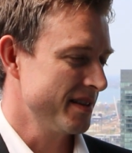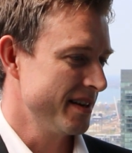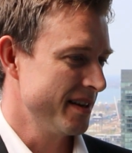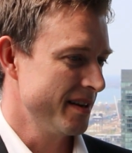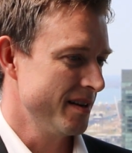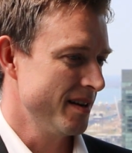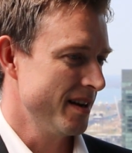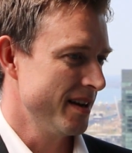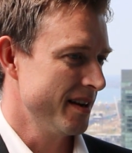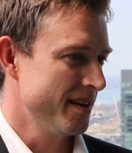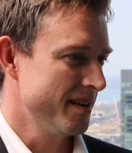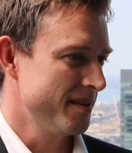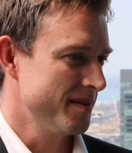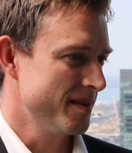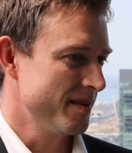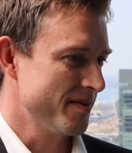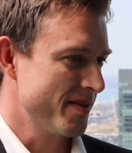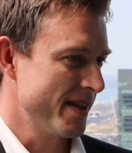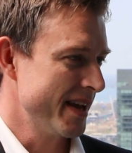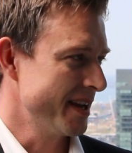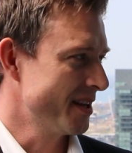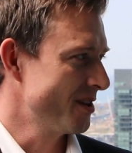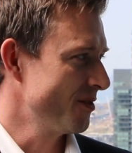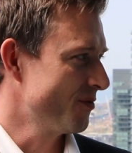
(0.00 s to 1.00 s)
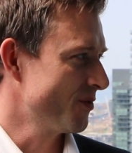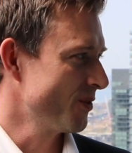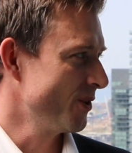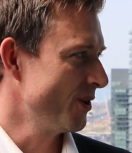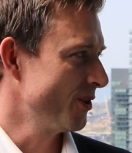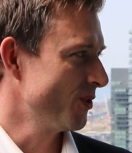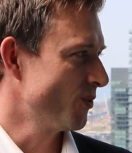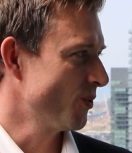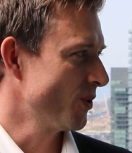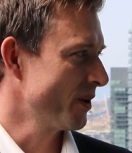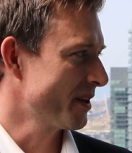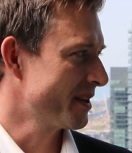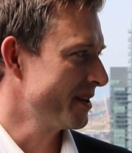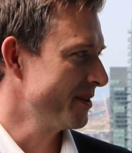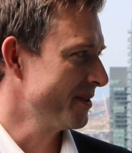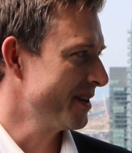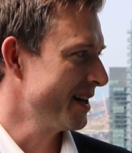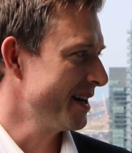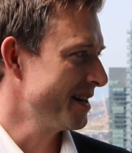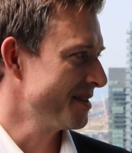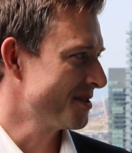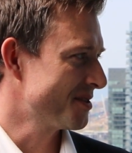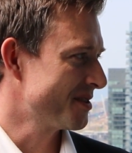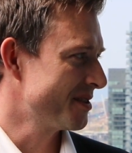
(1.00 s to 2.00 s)
and thank you for all the work you
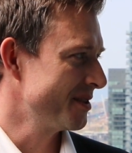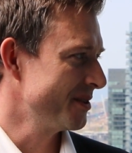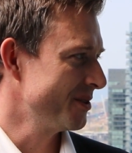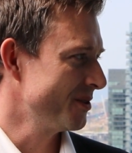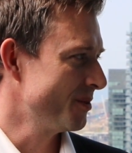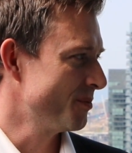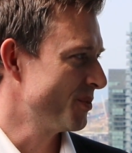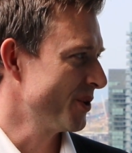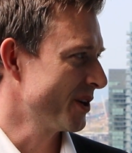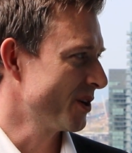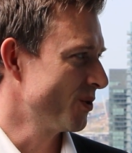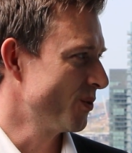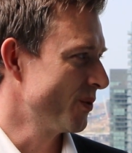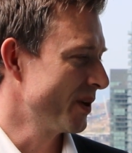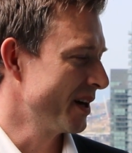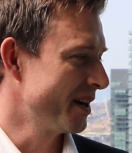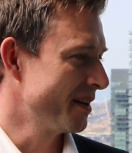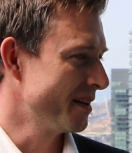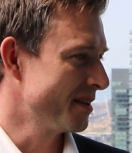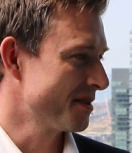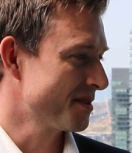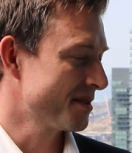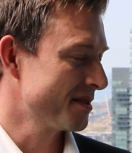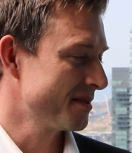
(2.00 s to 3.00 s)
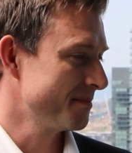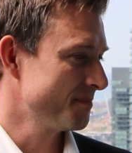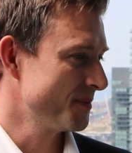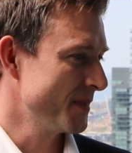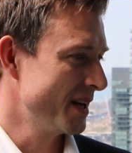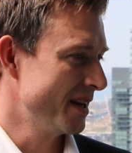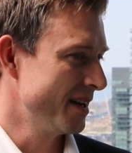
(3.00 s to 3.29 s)
guys do to bring awareness.